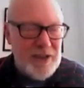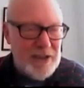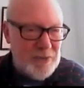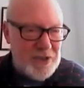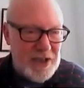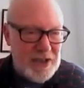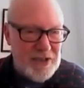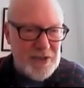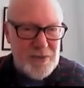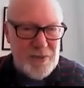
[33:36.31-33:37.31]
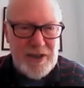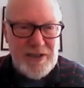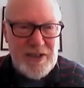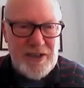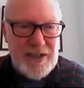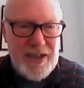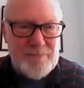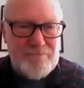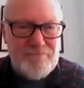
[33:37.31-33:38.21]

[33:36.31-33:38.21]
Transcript: that we tend to get.